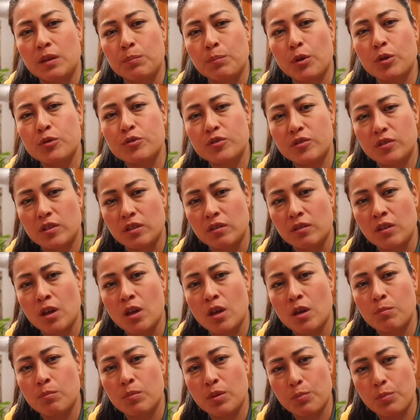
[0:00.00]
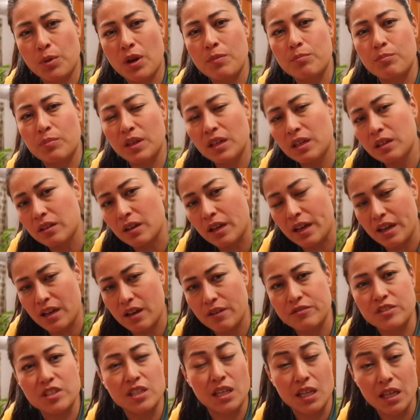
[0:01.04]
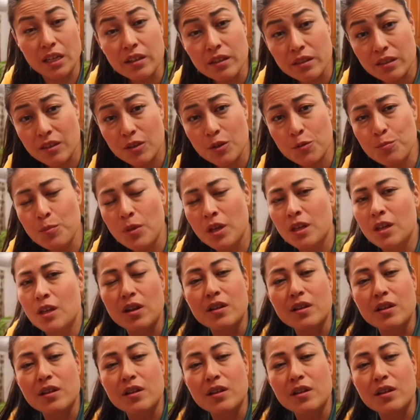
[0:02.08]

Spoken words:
posting them bit by bit. I have to edit them.